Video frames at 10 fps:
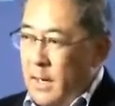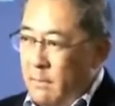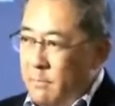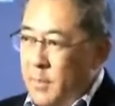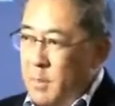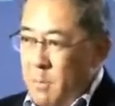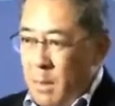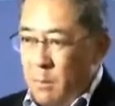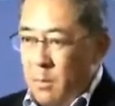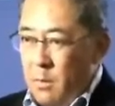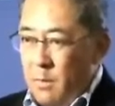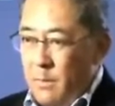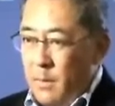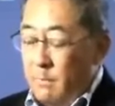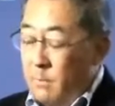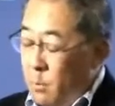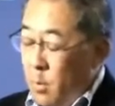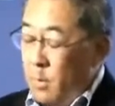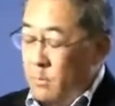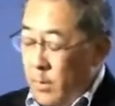every member of the
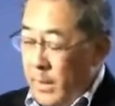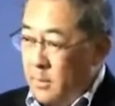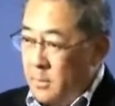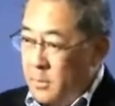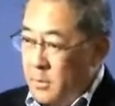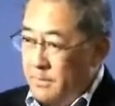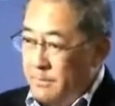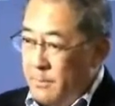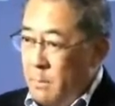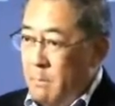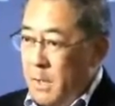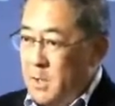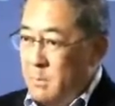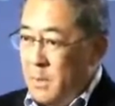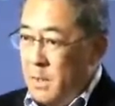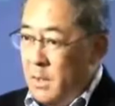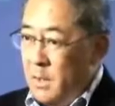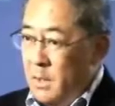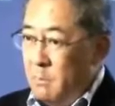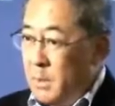board of directors must
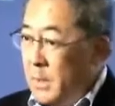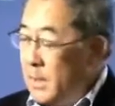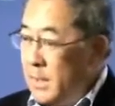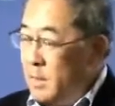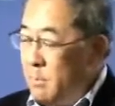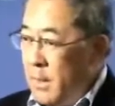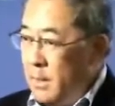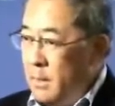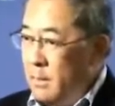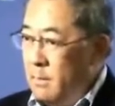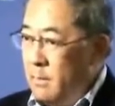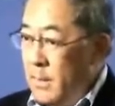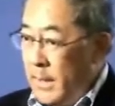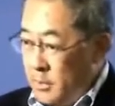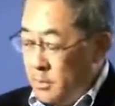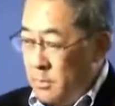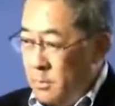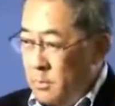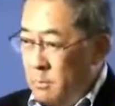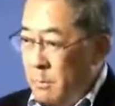be completely independent, and that's
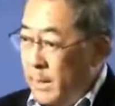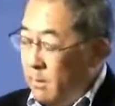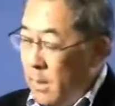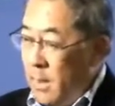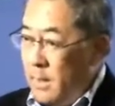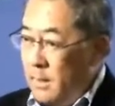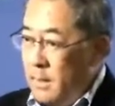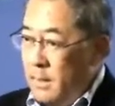true by law,